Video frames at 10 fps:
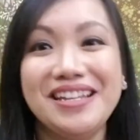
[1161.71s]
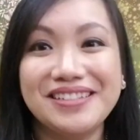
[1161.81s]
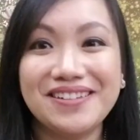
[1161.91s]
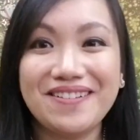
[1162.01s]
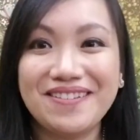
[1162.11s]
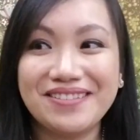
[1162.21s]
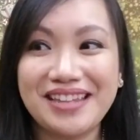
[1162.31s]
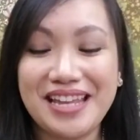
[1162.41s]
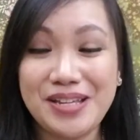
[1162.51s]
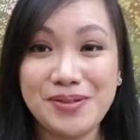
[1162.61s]
So
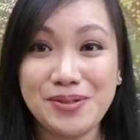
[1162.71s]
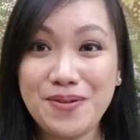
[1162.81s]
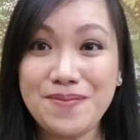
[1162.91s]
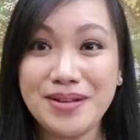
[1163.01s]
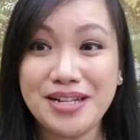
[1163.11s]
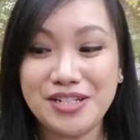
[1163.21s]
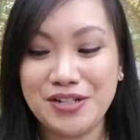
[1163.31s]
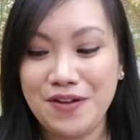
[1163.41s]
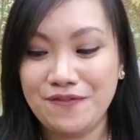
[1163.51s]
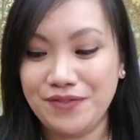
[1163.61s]
thank you so
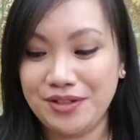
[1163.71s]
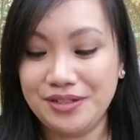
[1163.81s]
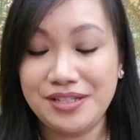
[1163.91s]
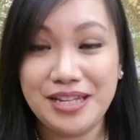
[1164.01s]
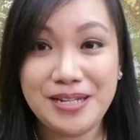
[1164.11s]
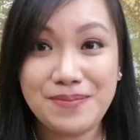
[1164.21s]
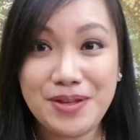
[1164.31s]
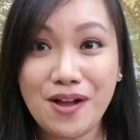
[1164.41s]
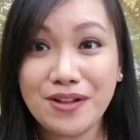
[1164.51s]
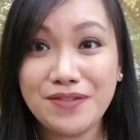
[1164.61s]
much for sending
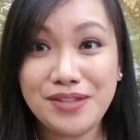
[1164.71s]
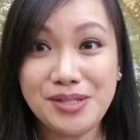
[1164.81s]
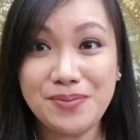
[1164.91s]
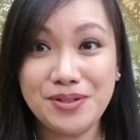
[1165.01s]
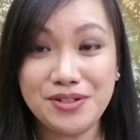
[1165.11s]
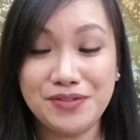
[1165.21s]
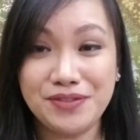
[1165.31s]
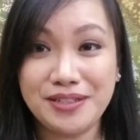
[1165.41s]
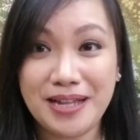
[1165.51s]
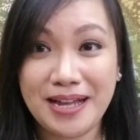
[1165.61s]
me all of these
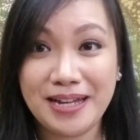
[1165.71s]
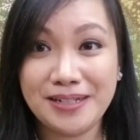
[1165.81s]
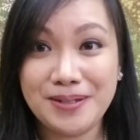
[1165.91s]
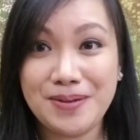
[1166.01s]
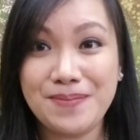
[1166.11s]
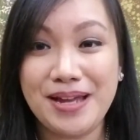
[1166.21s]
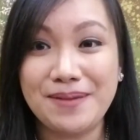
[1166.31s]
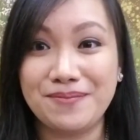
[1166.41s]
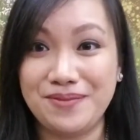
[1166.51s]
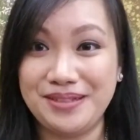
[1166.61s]
wonderful items.
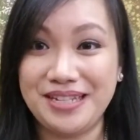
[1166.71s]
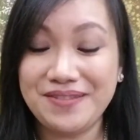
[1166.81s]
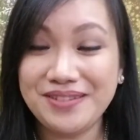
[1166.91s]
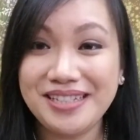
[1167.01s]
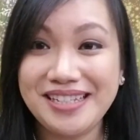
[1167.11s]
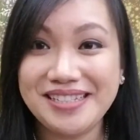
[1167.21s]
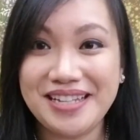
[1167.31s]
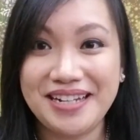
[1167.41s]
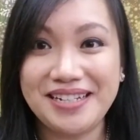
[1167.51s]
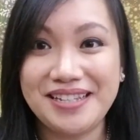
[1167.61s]
I'm definitely
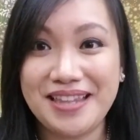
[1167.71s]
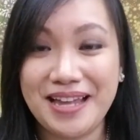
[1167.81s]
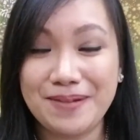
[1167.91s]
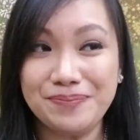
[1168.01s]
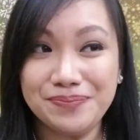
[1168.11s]
excited that